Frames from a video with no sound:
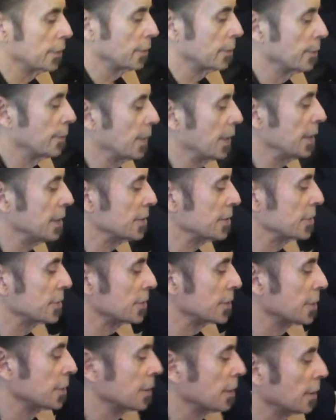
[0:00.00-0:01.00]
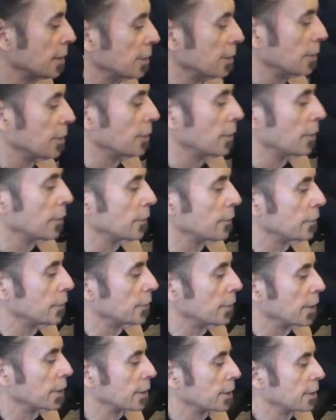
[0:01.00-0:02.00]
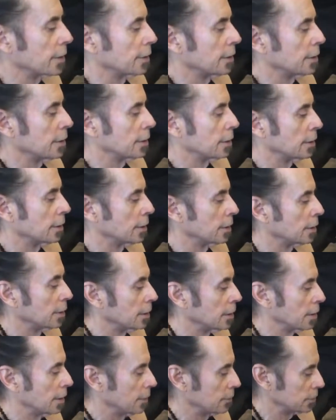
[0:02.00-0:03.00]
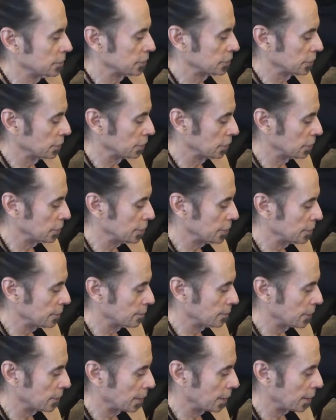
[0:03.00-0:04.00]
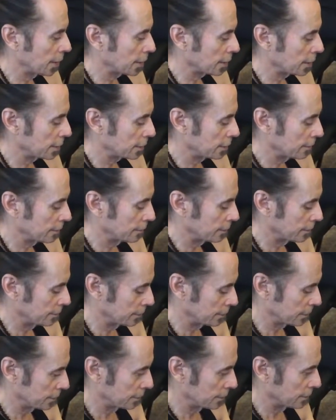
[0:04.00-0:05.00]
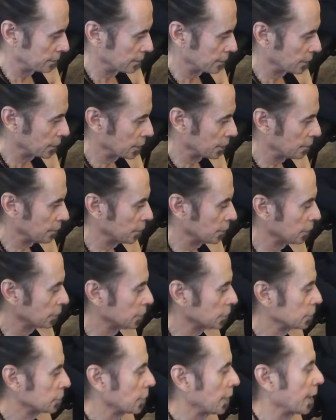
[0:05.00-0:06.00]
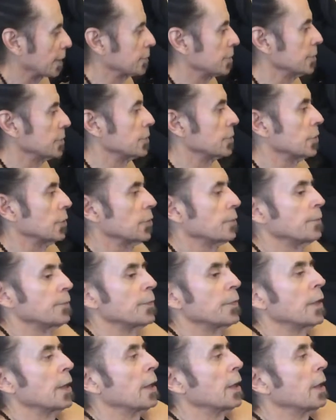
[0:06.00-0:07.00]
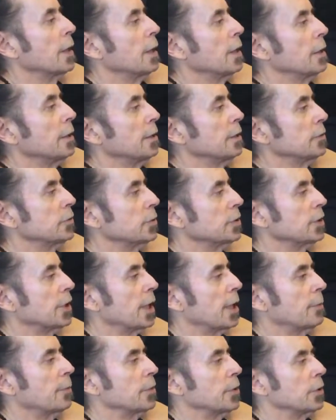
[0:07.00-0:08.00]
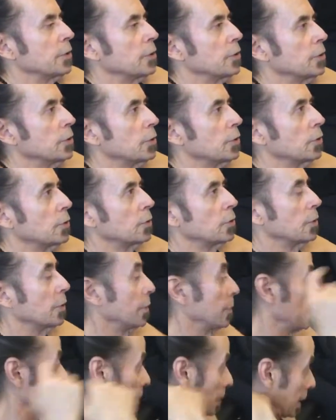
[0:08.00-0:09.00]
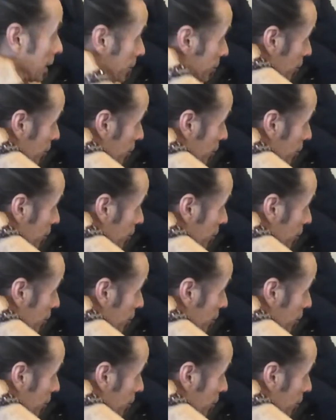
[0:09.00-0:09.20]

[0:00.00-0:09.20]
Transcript: at the base of the neck. I'm just going to lean back, give them a little traction. So here's what's happening. You know your